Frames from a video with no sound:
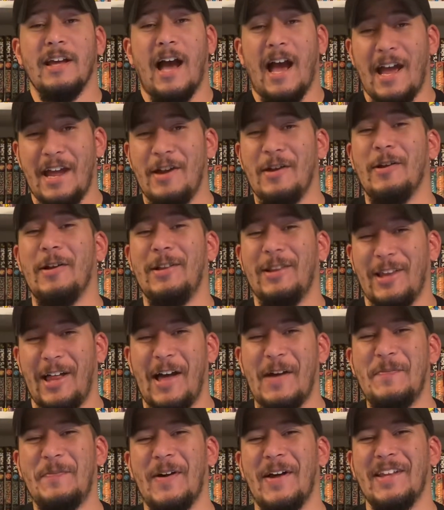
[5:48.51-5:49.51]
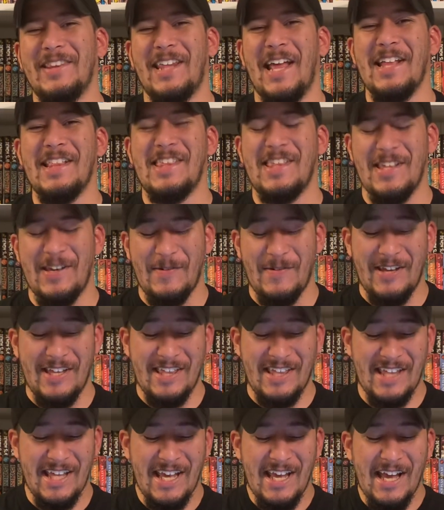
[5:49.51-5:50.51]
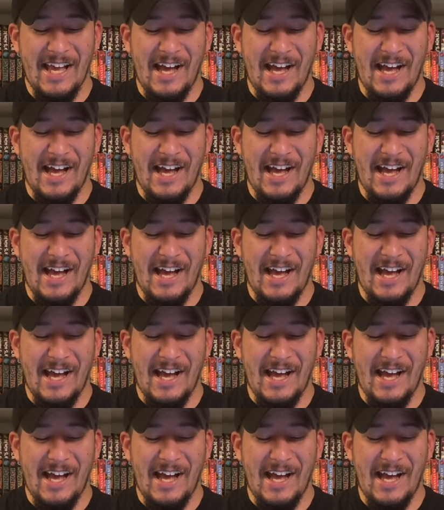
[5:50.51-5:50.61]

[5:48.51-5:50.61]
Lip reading: I hear a lot about that series,